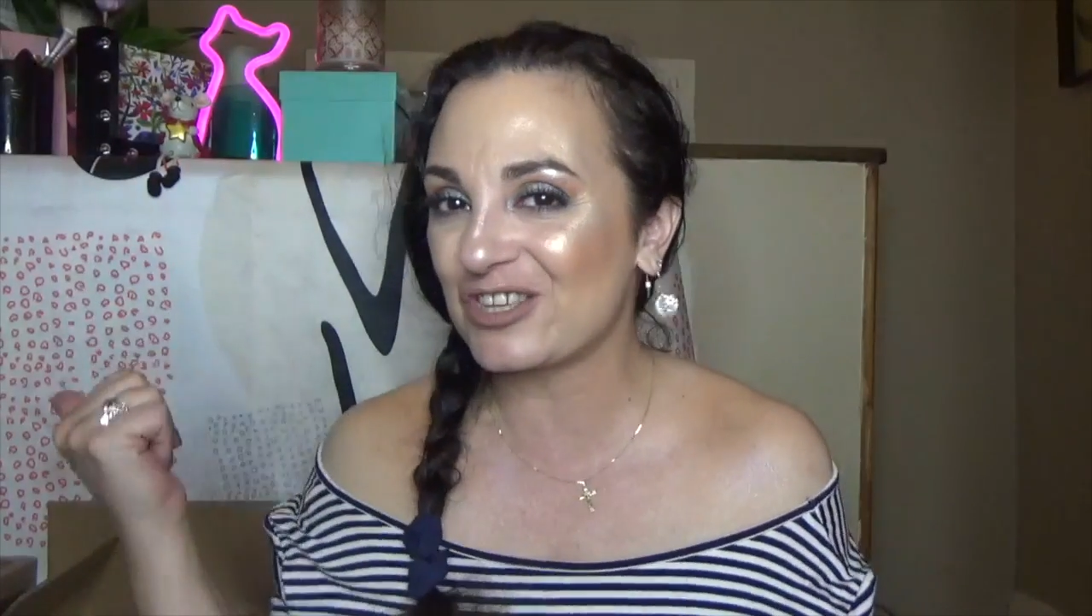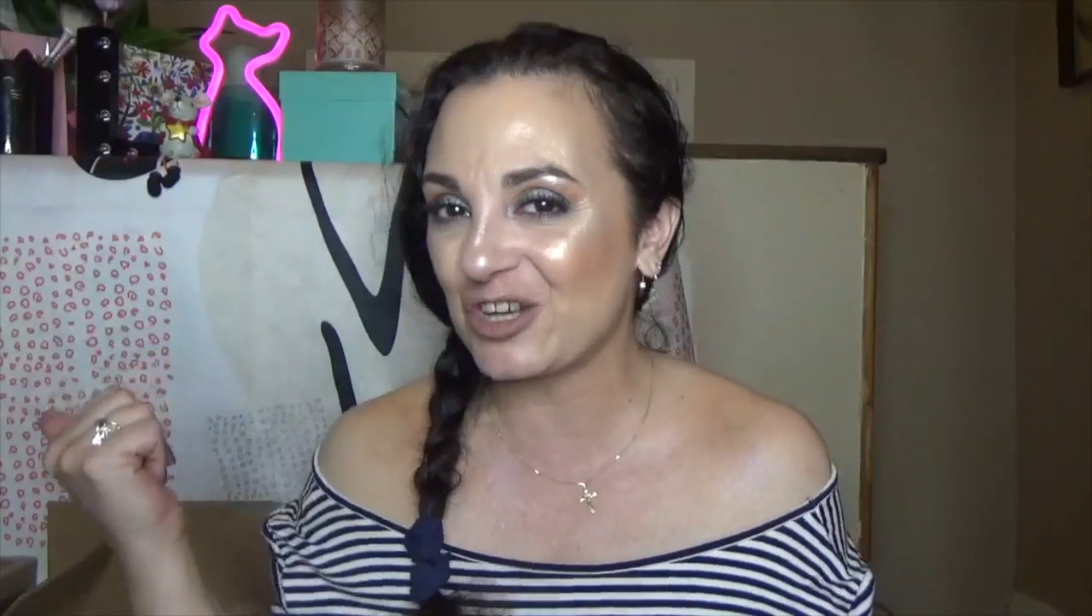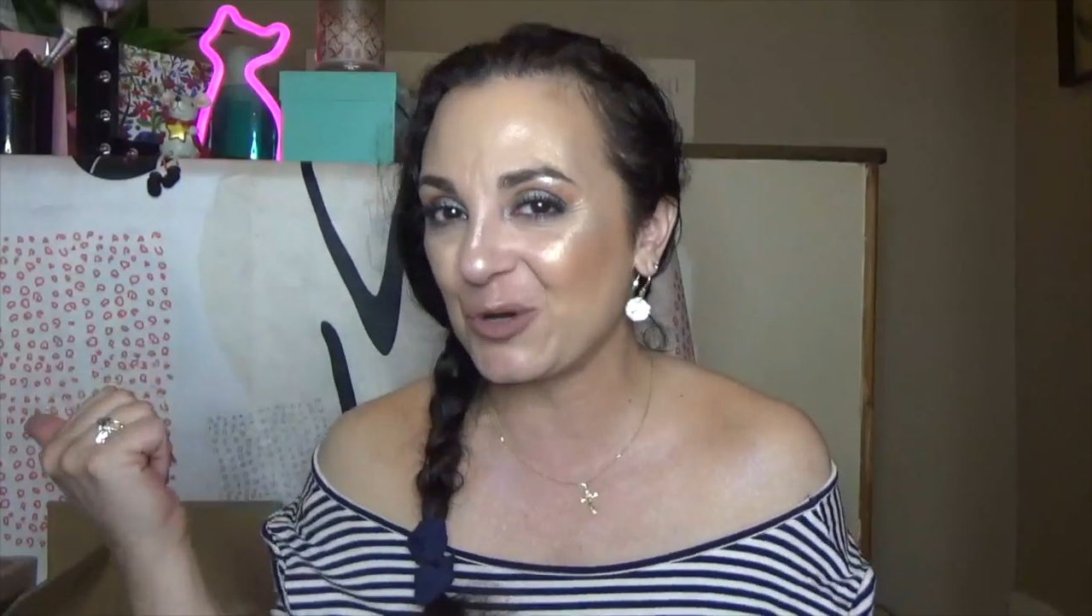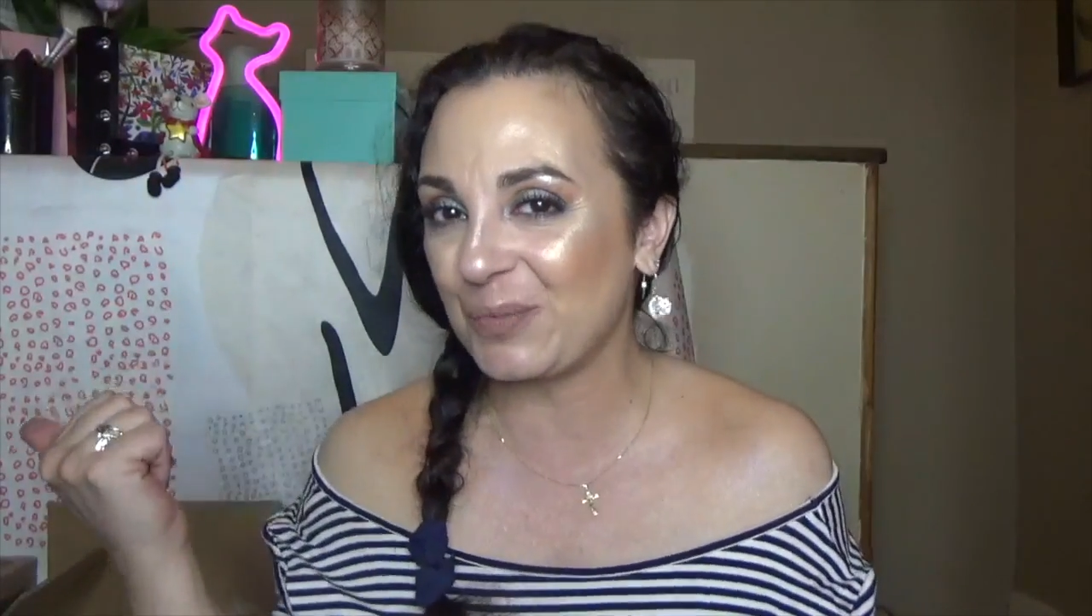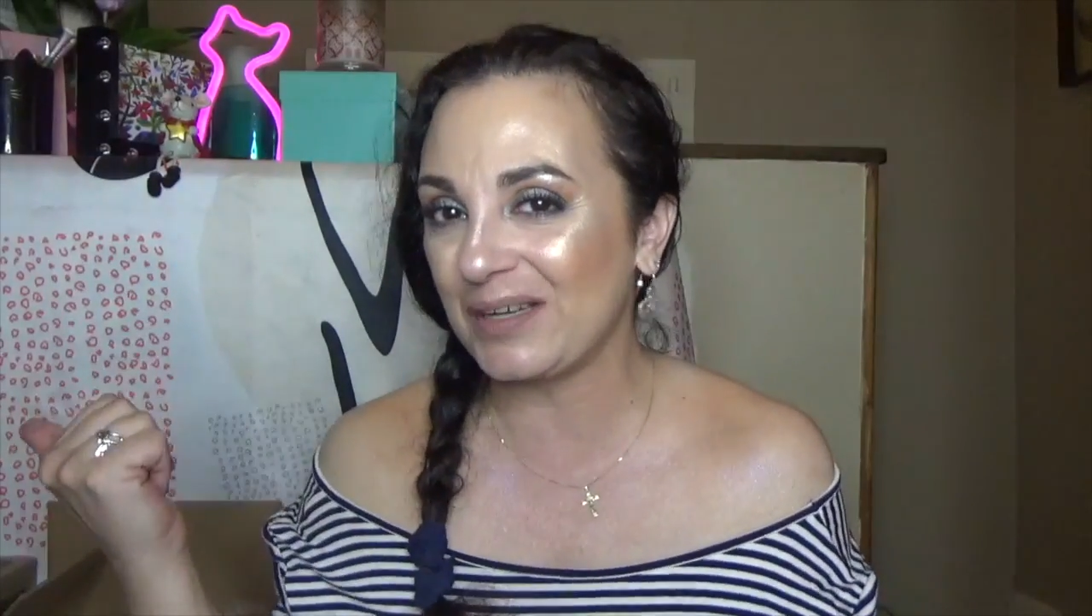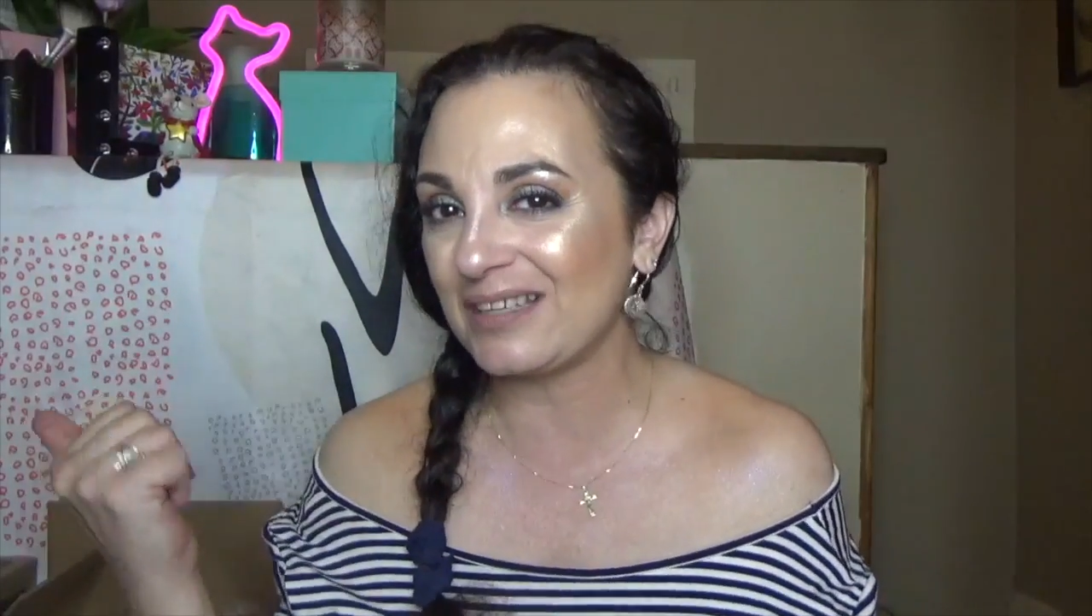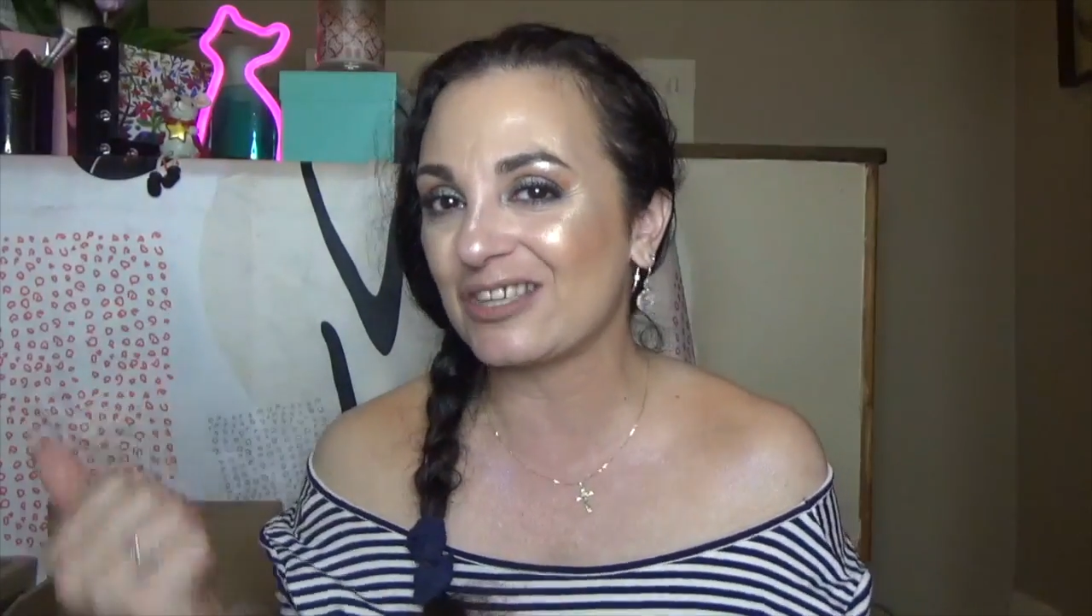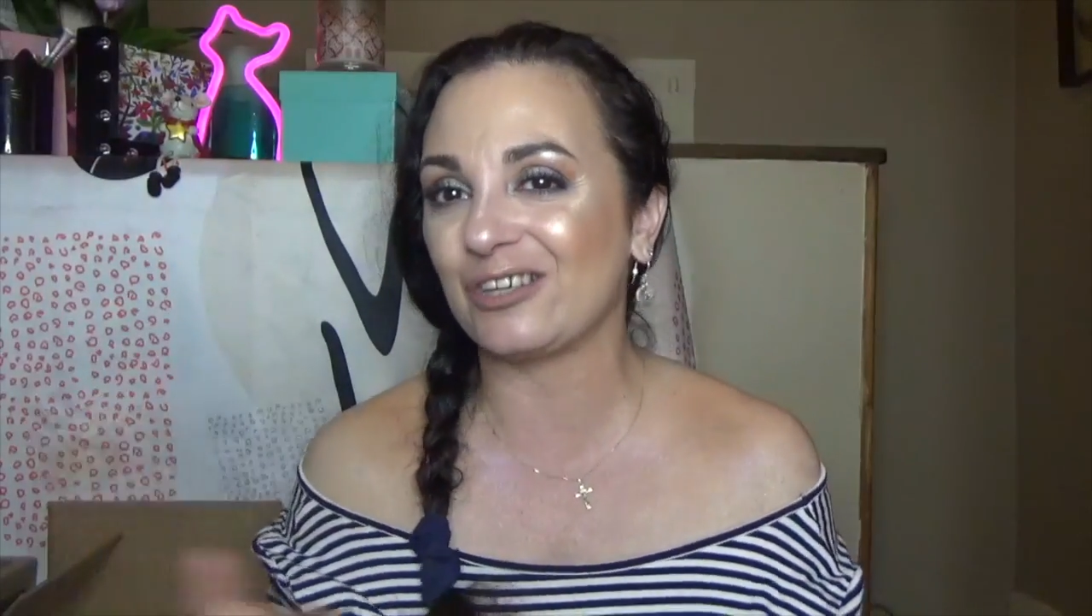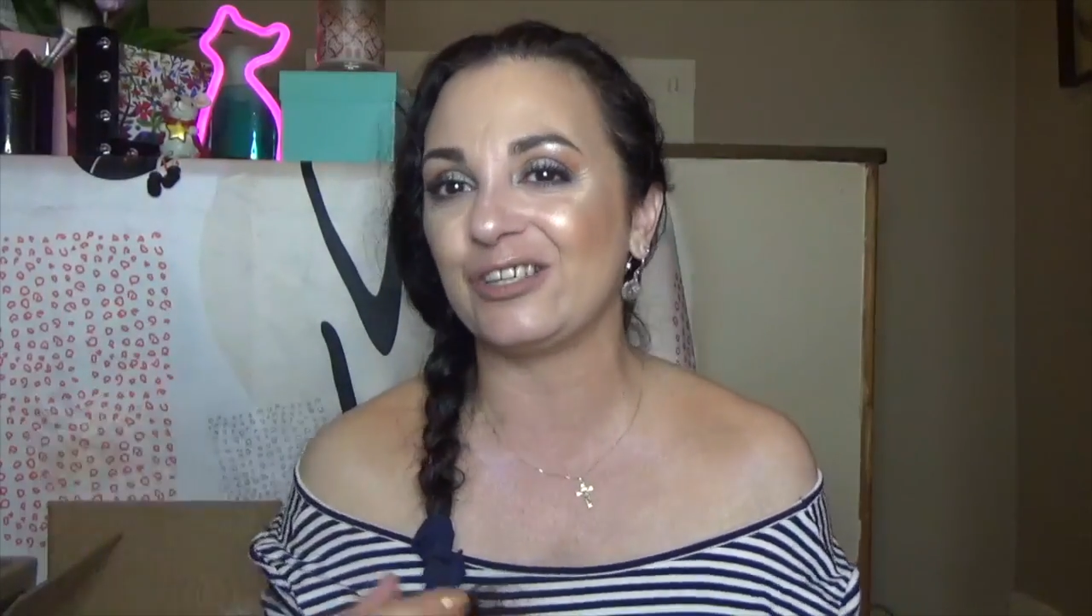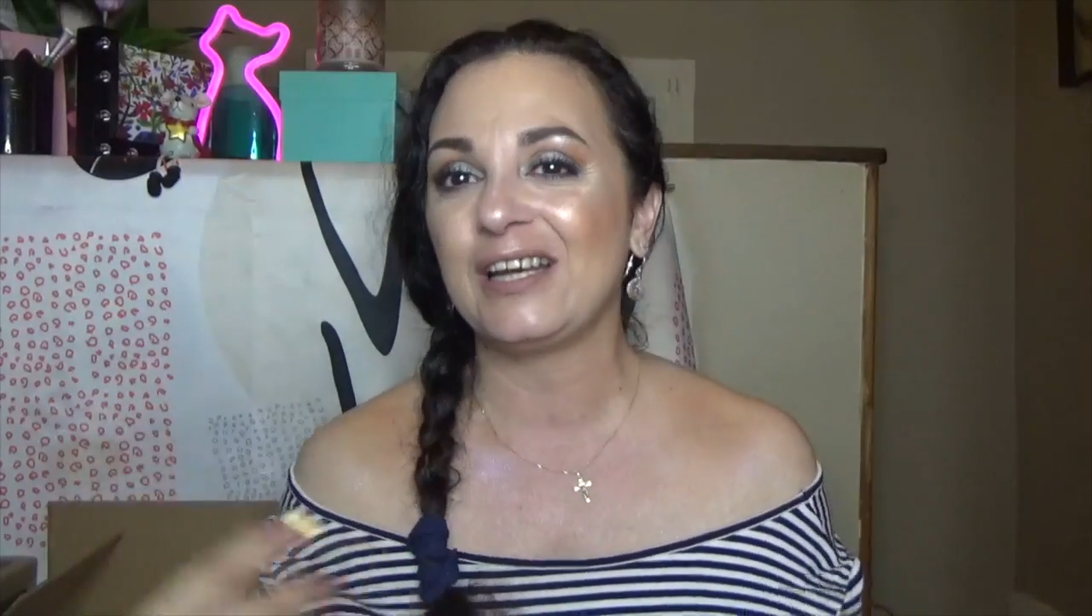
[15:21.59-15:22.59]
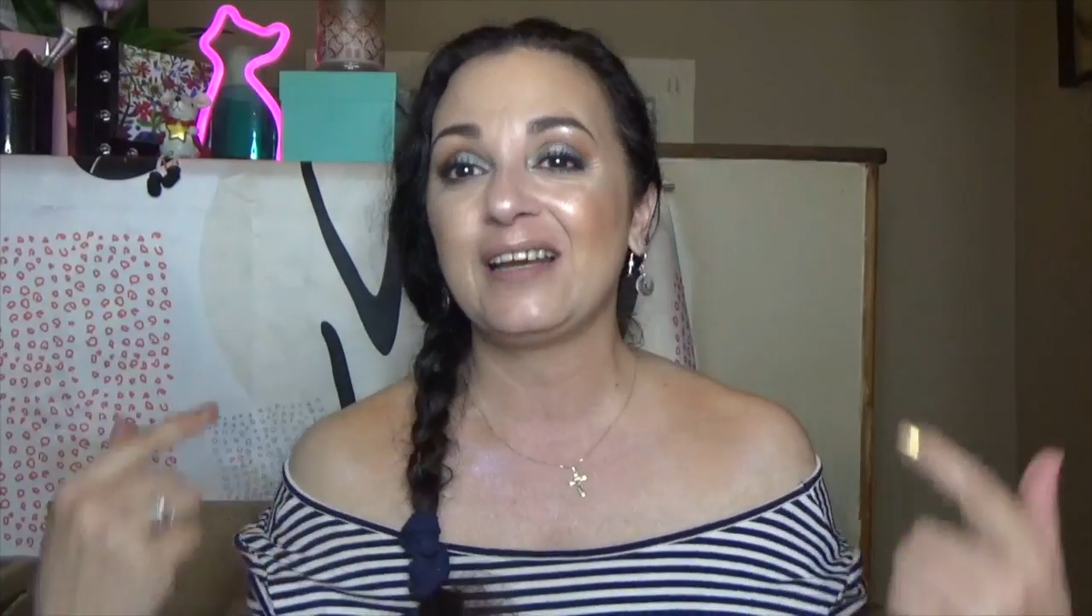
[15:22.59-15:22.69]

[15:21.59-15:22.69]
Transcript: to open, so